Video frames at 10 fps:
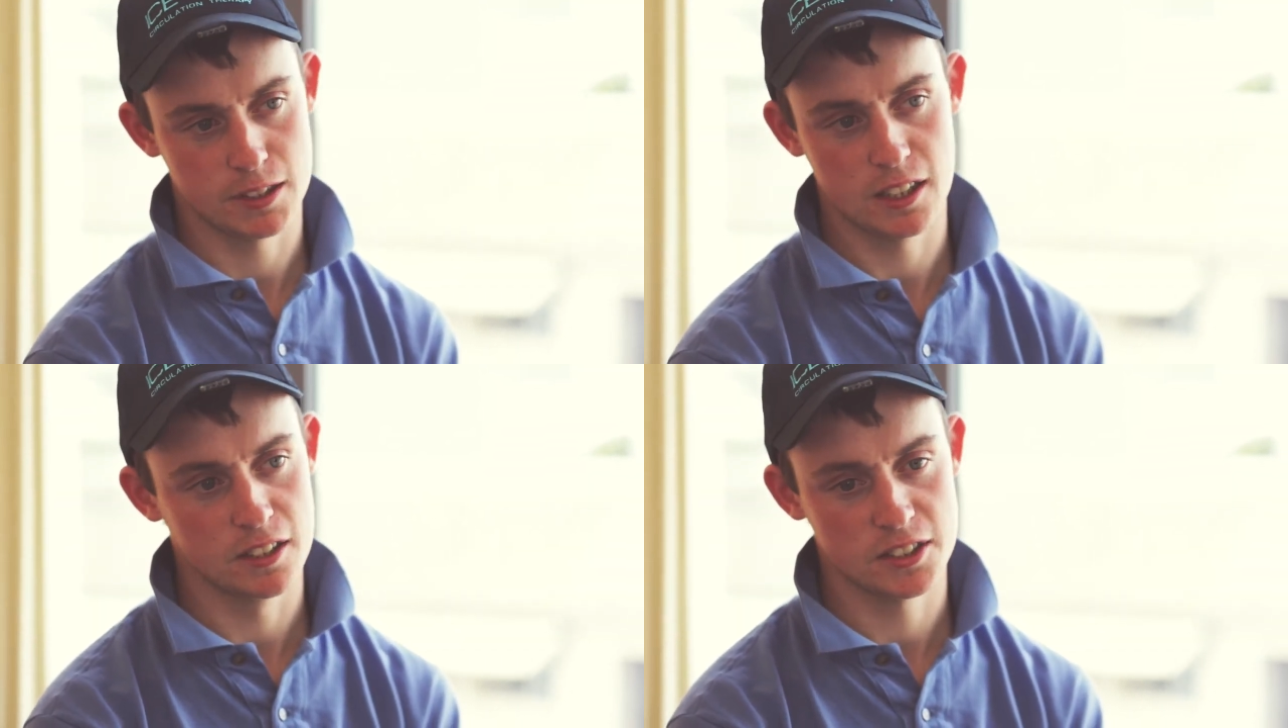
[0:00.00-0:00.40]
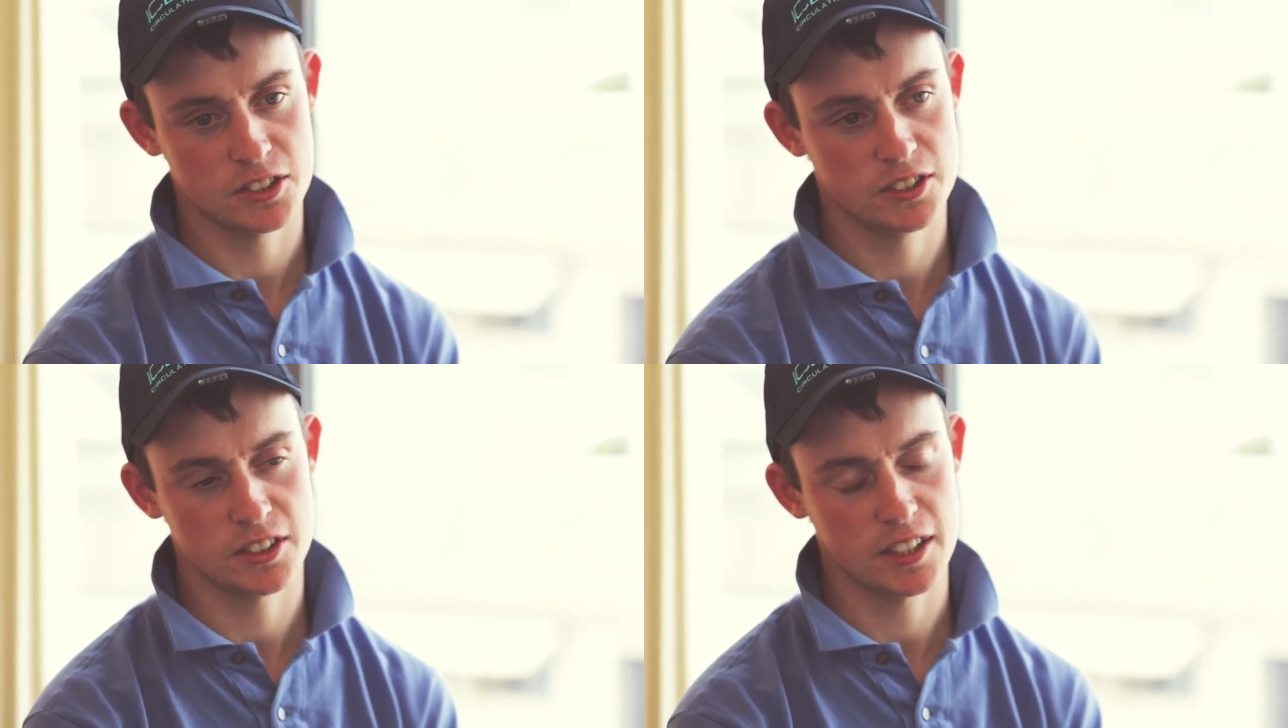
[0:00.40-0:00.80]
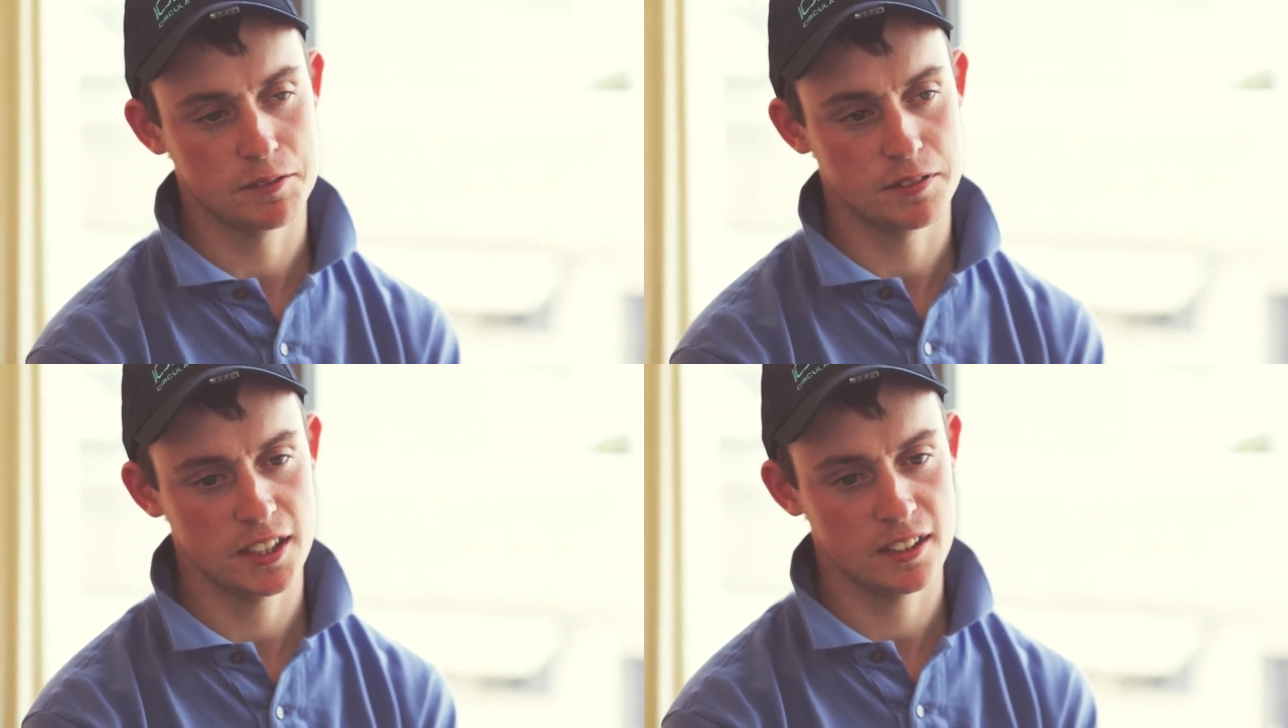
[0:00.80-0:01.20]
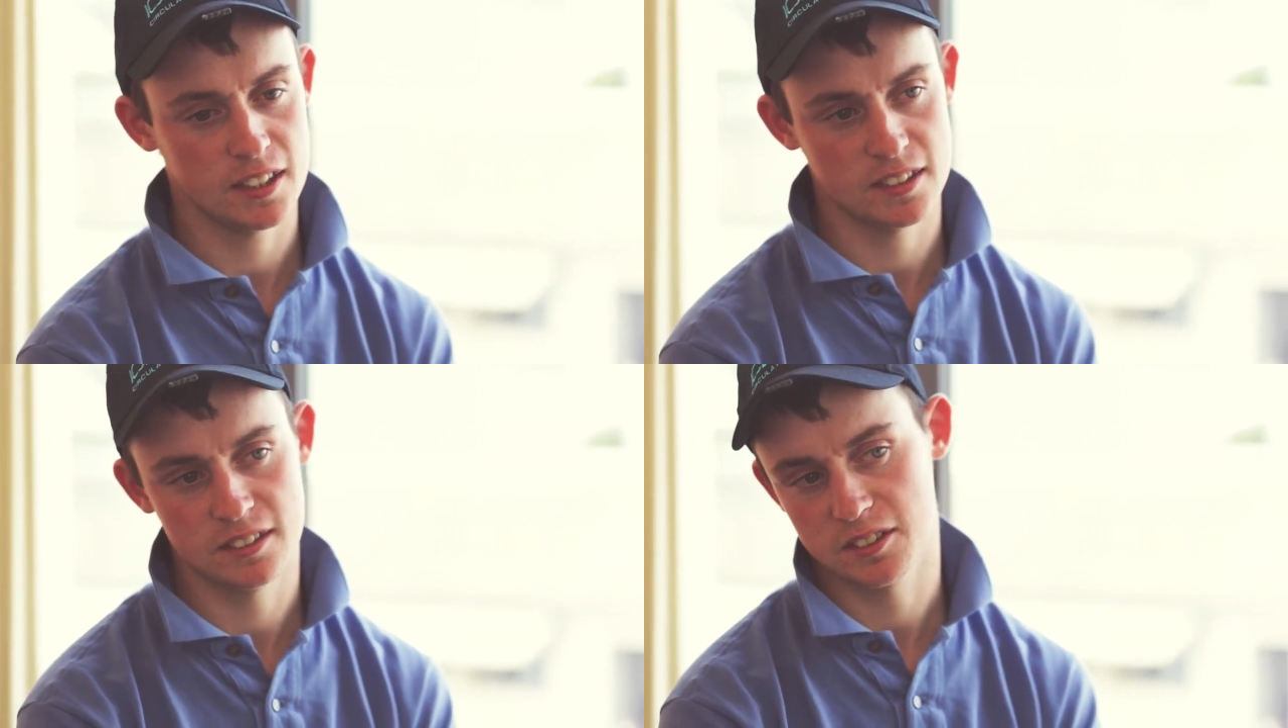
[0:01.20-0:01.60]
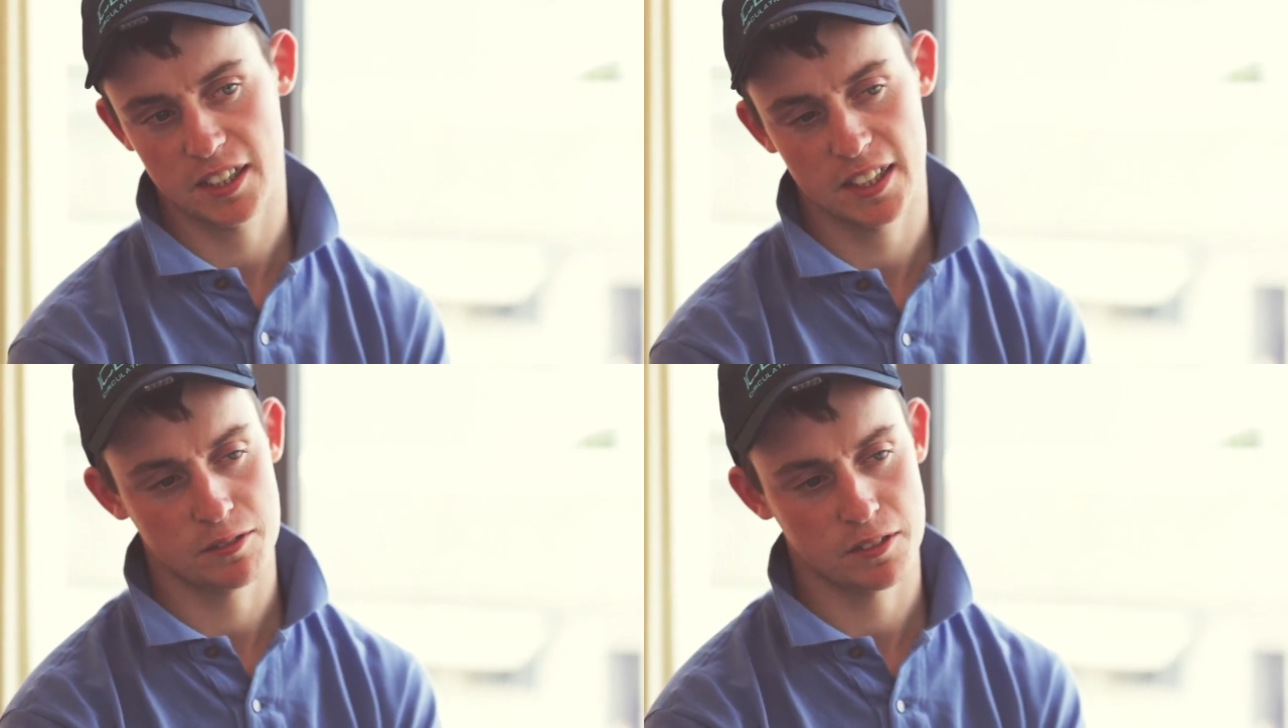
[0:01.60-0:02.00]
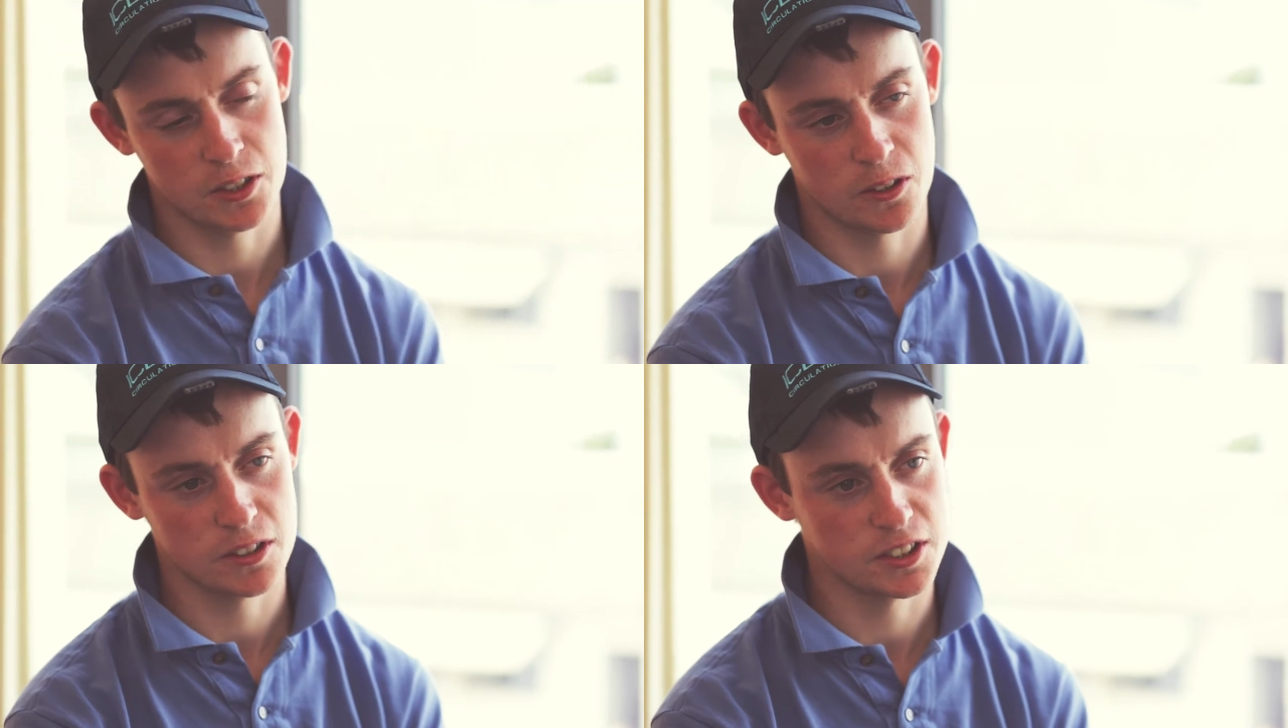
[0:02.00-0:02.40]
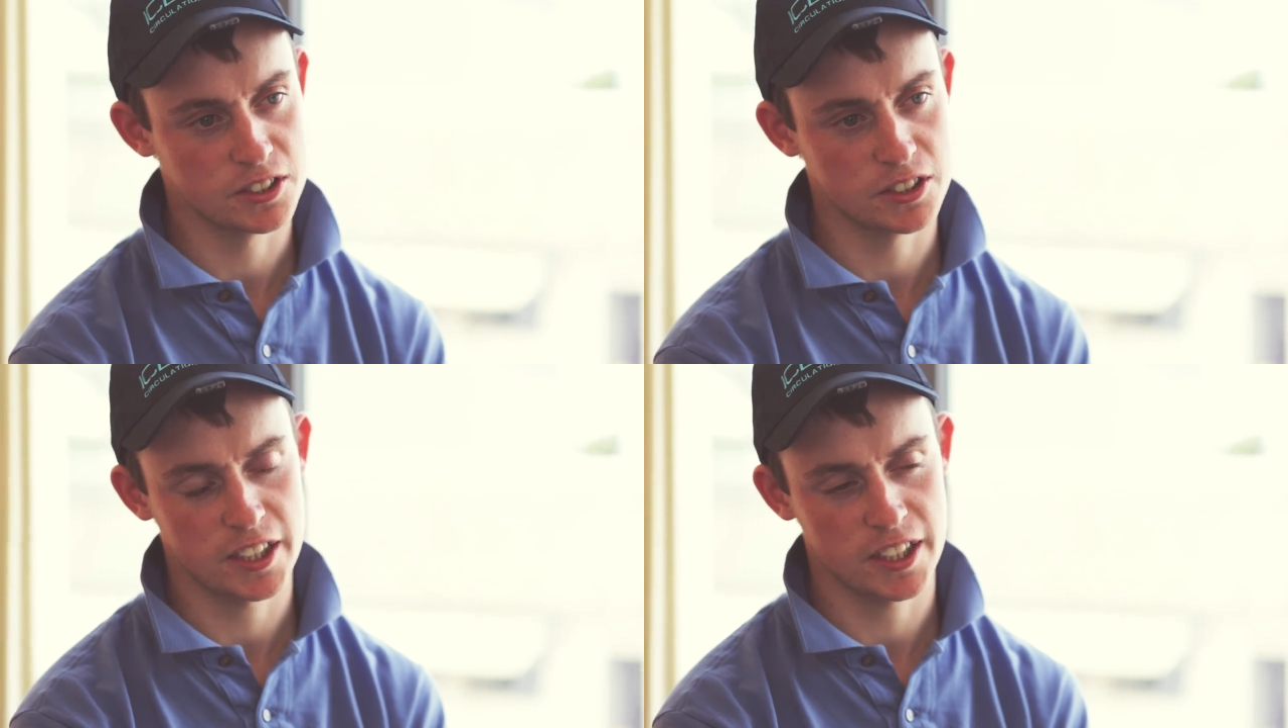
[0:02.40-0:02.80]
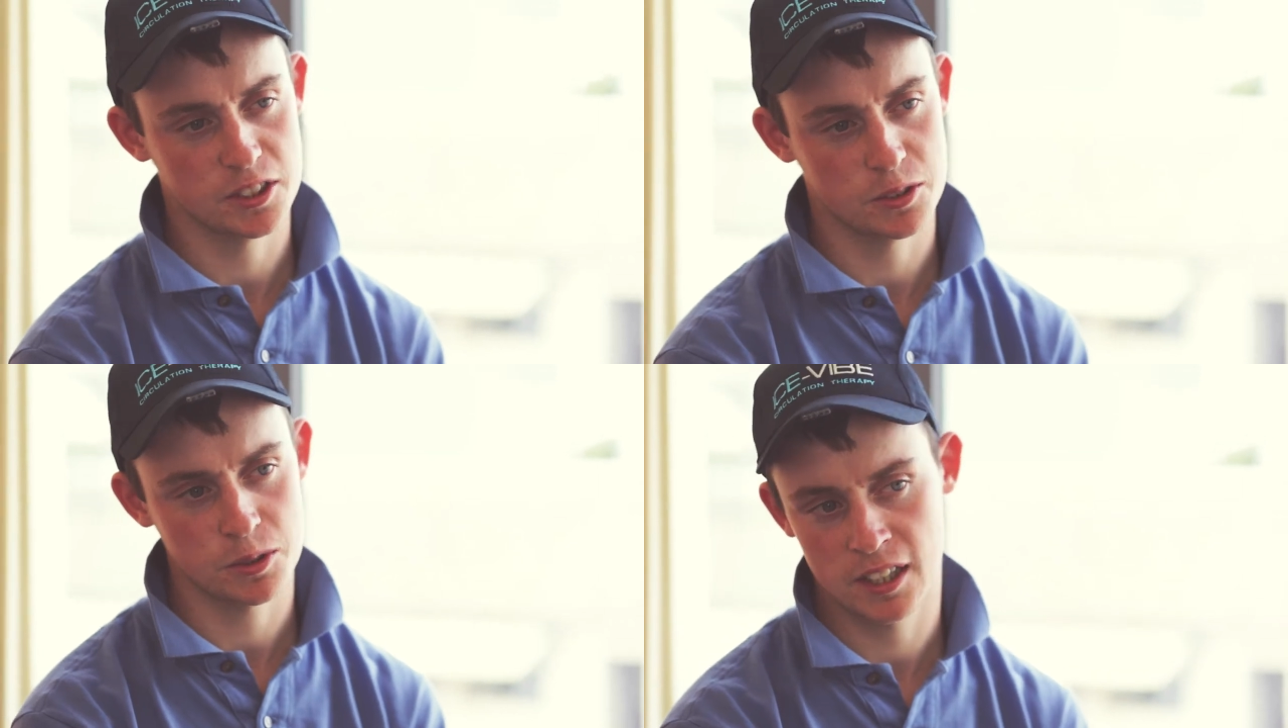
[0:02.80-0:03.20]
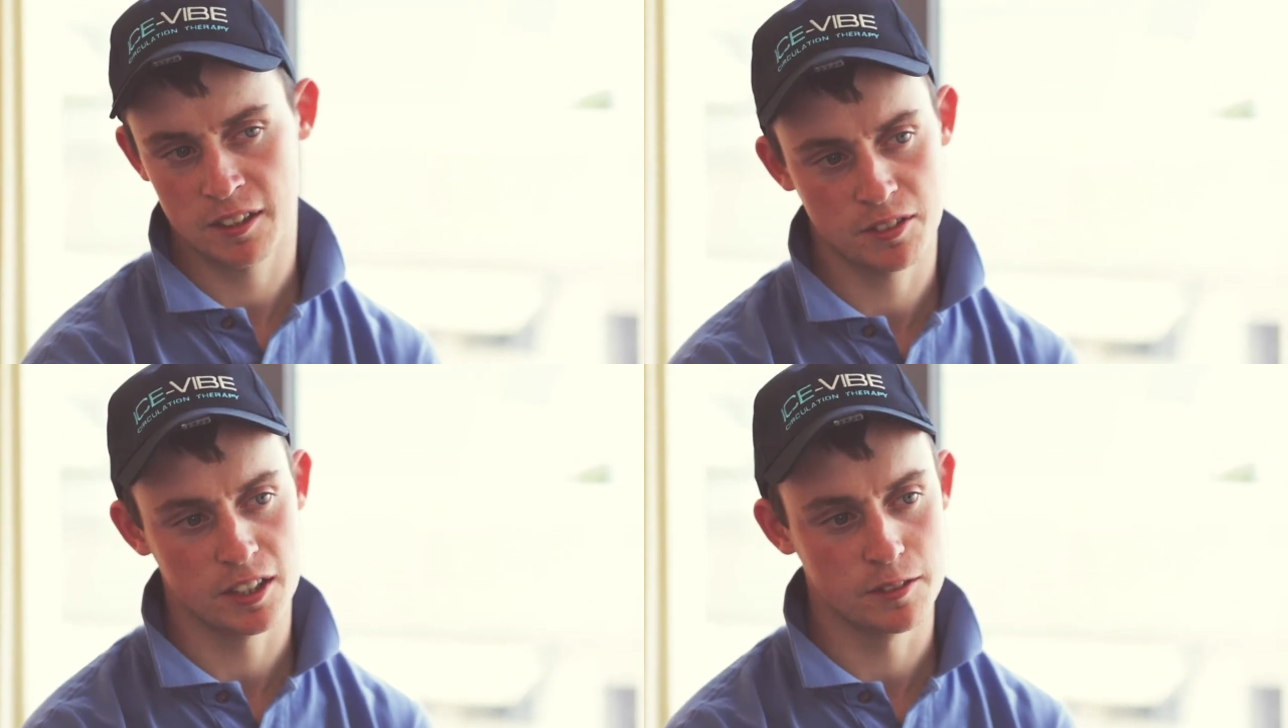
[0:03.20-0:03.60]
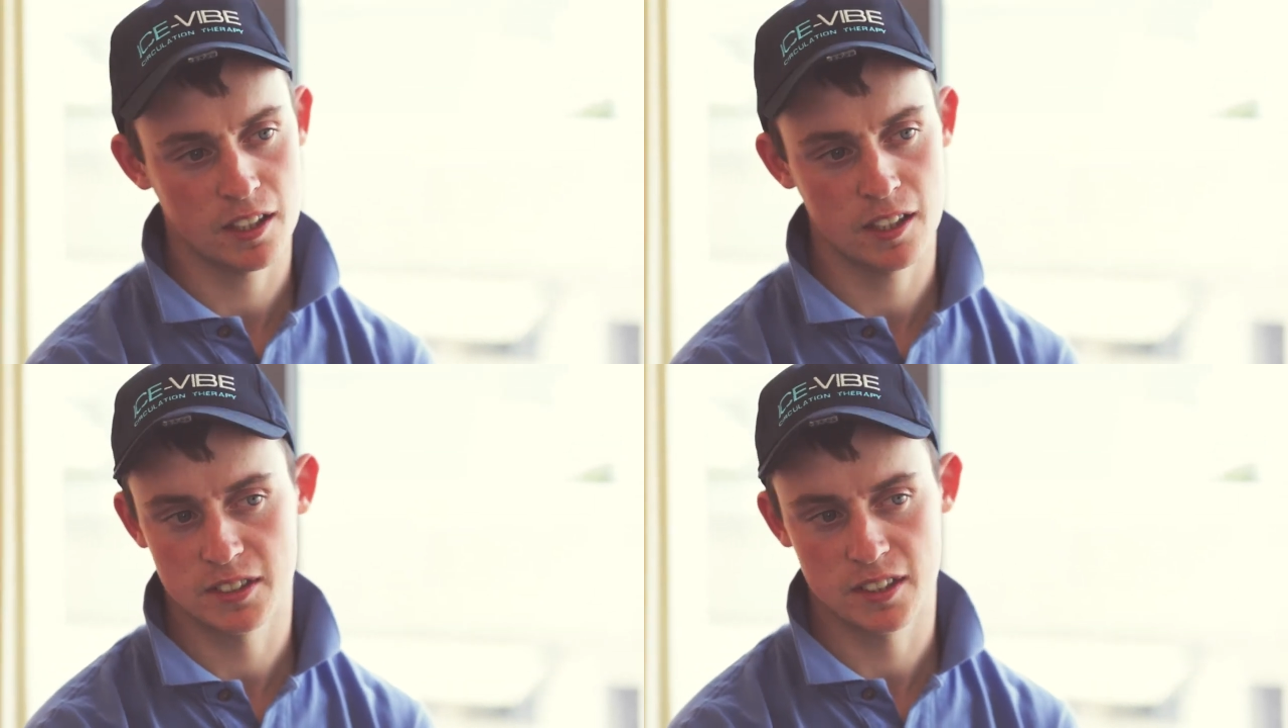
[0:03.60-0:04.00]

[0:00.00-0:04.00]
but look, I'm sure it's a great feeling and it's great for the owners and the trainers and everyone involved.